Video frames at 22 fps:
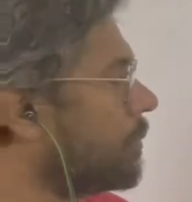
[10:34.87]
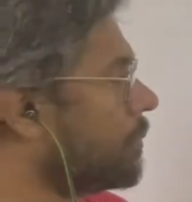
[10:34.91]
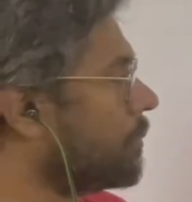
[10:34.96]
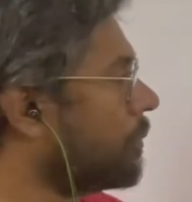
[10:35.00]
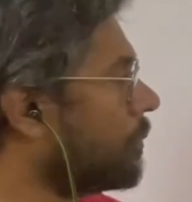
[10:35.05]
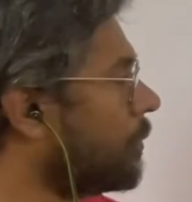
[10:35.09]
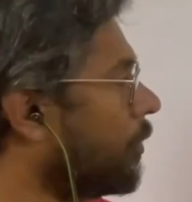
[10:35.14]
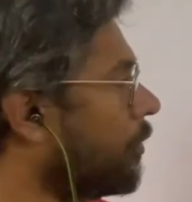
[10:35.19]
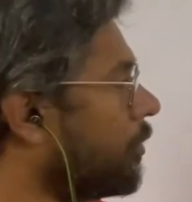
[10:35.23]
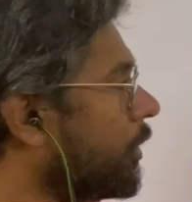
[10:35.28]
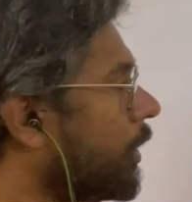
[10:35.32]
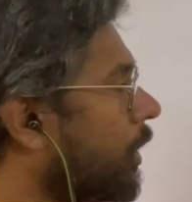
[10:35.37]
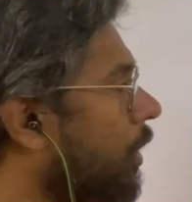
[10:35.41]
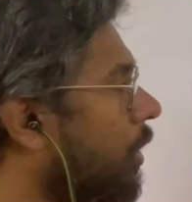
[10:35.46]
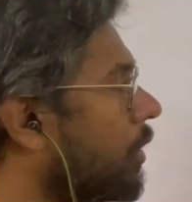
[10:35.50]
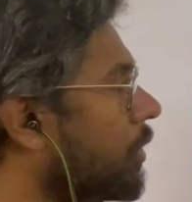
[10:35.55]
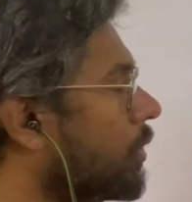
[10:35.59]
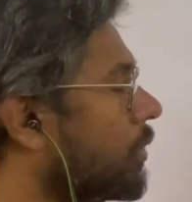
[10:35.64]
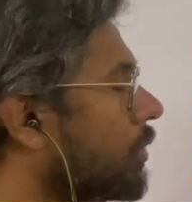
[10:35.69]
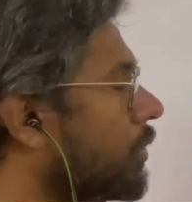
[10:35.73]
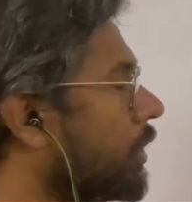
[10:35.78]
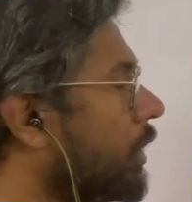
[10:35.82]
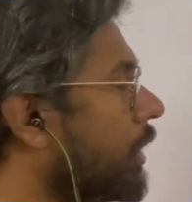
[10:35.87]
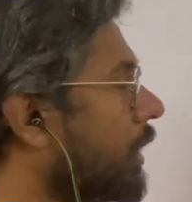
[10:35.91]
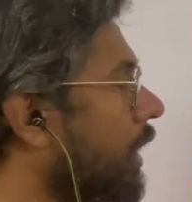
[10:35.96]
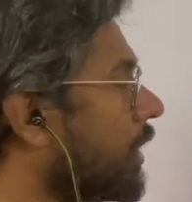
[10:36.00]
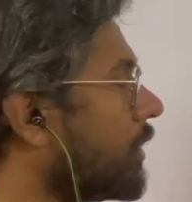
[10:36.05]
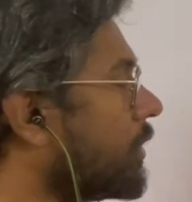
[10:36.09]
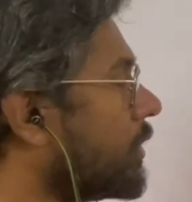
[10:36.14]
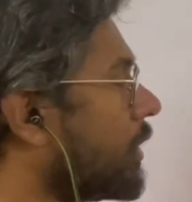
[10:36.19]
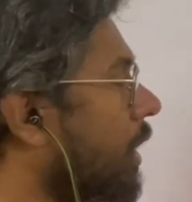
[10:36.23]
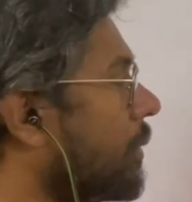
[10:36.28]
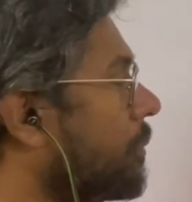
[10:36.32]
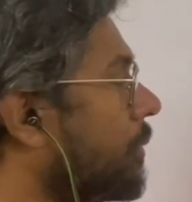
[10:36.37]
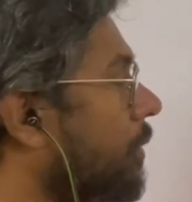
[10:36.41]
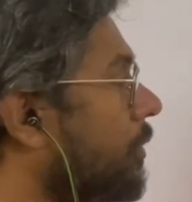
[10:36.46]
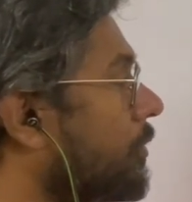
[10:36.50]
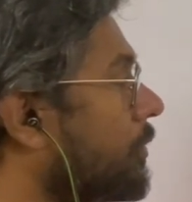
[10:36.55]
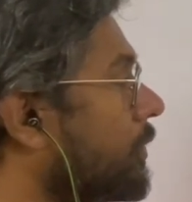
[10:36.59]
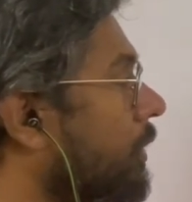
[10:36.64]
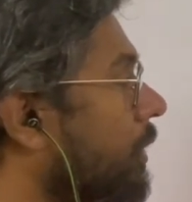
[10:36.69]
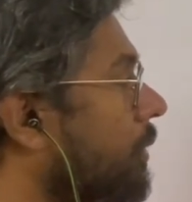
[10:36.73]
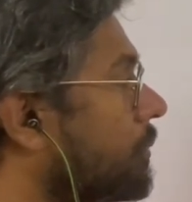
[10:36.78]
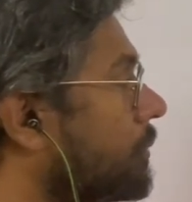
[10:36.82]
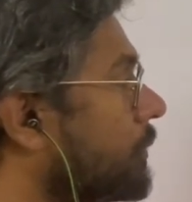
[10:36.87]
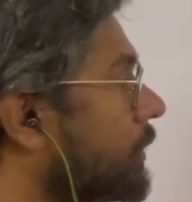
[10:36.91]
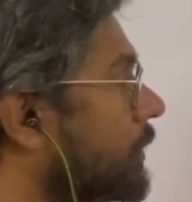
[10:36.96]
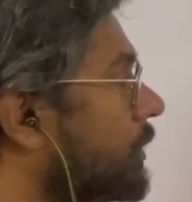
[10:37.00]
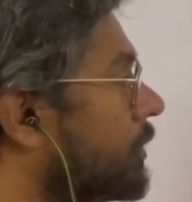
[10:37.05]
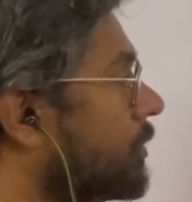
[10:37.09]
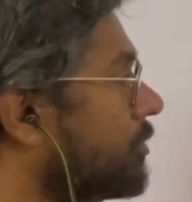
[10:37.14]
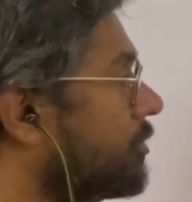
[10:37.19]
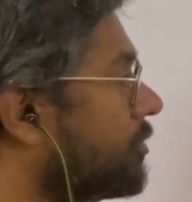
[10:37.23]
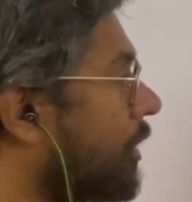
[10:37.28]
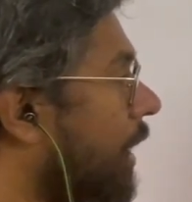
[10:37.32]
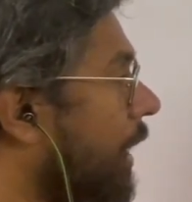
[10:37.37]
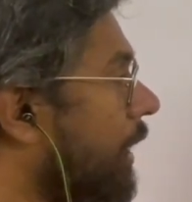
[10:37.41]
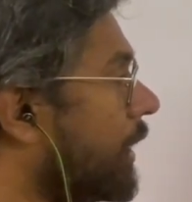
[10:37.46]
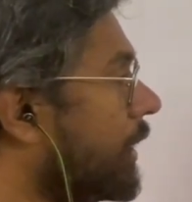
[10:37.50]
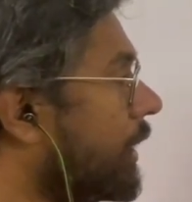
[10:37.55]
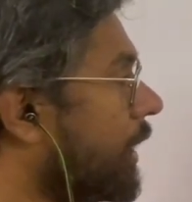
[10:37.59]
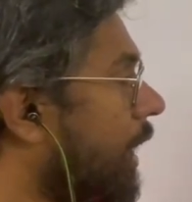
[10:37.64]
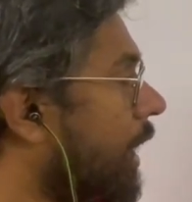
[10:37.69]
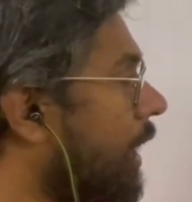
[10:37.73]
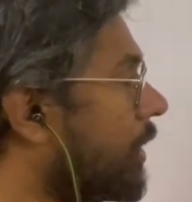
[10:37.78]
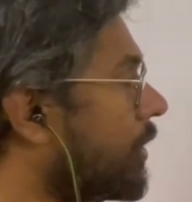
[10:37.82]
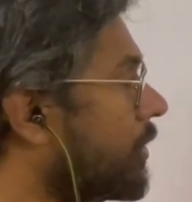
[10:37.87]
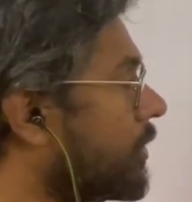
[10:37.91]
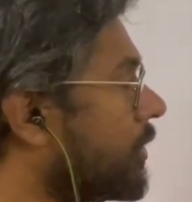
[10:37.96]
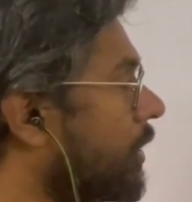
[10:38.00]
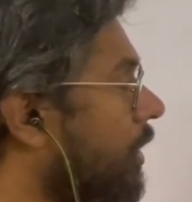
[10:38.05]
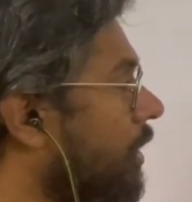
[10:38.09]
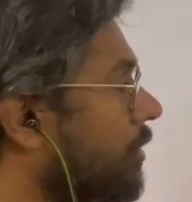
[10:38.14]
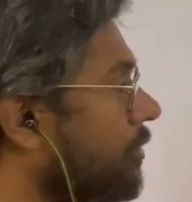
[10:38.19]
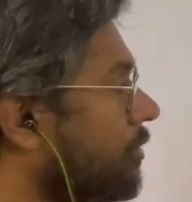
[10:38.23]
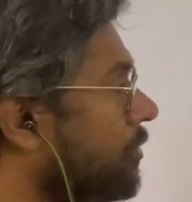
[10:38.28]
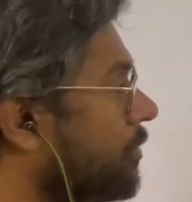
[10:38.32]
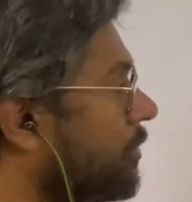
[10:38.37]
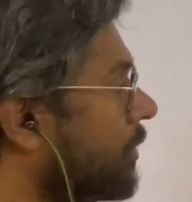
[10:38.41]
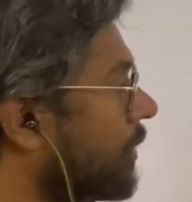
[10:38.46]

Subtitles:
Moving on to the next type of sums, find x if.